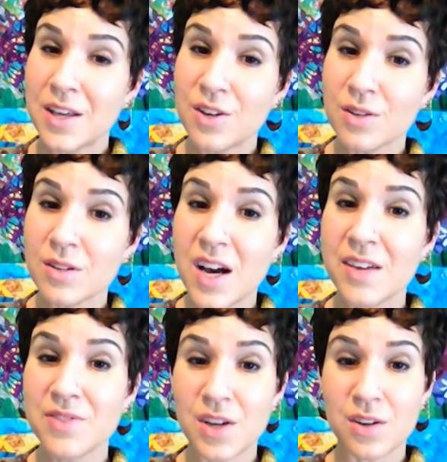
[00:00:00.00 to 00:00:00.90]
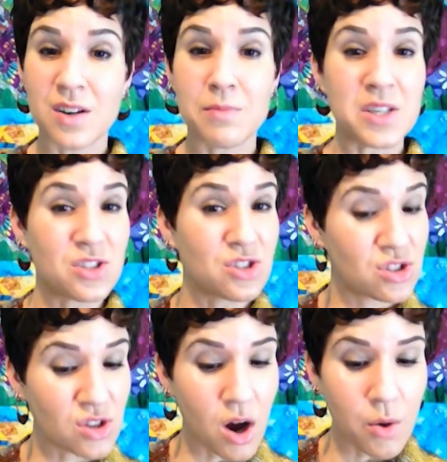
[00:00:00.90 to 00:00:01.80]
in your life that are going to be
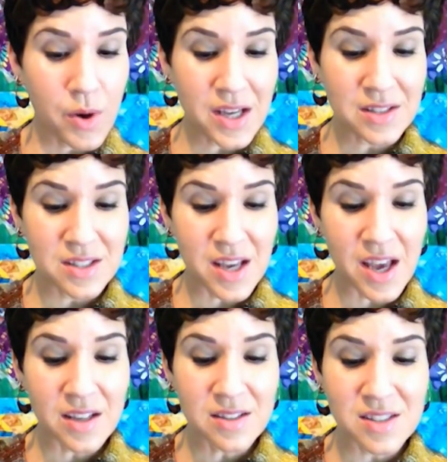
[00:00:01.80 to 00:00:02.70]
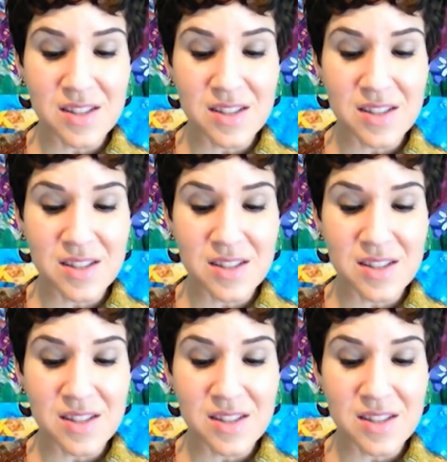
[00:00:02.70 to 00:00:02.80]
so intense